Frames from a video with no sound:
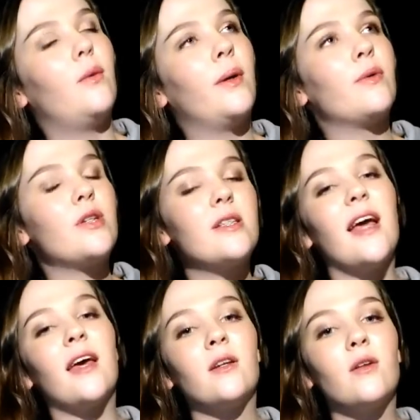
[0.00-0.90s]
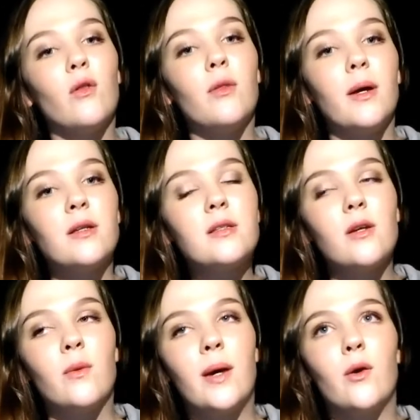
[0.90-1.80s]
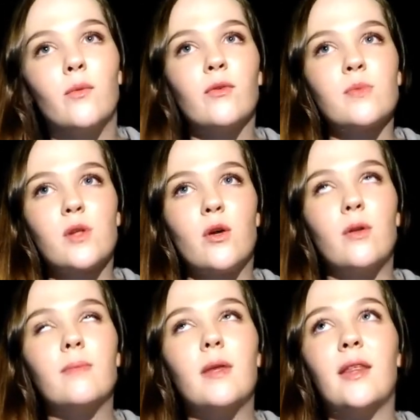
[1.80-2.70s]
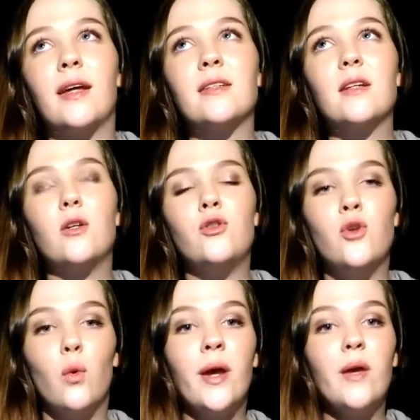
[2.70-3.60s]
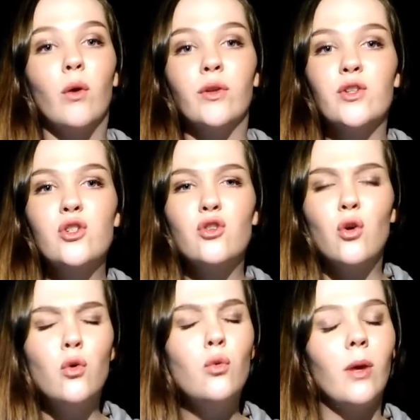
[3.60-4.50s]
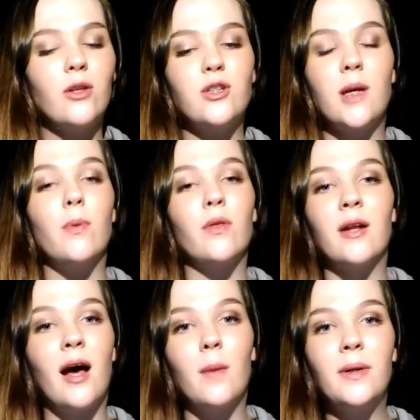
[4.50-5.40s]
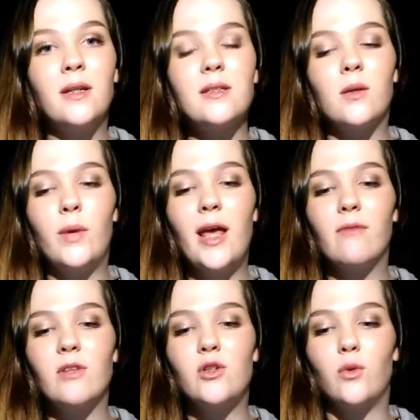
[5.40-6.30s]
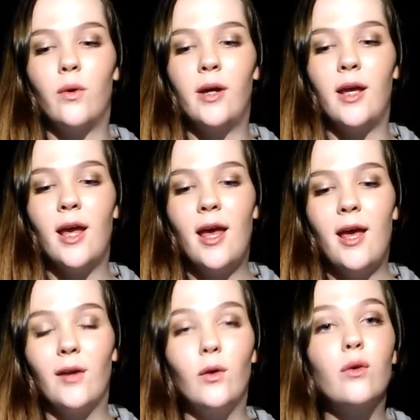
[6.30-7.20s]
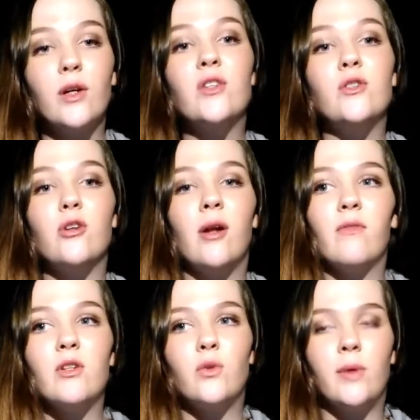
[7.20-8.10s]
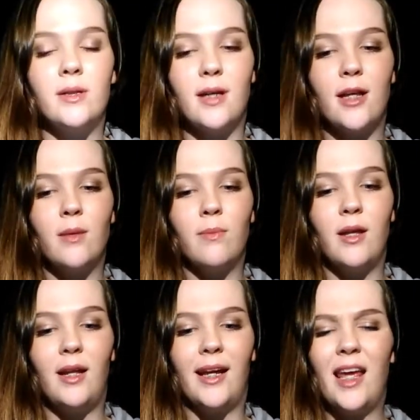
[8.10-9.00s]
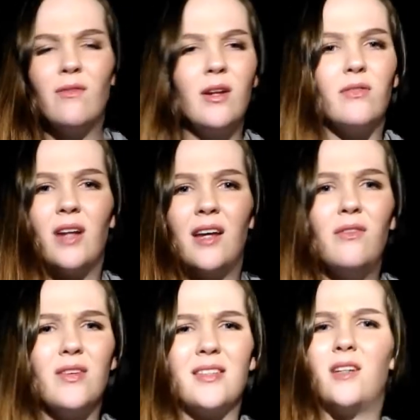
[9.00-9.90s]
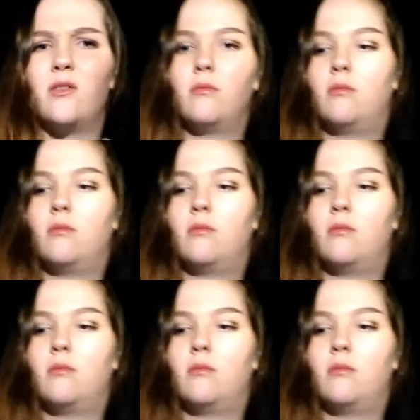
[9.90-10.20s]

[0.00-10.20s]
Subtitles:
We were just saying on the bus on the way home from school that joy runs so much deeper than happiness, and we have this joy, and all Christians should have this joy inside them, that like, even if life is like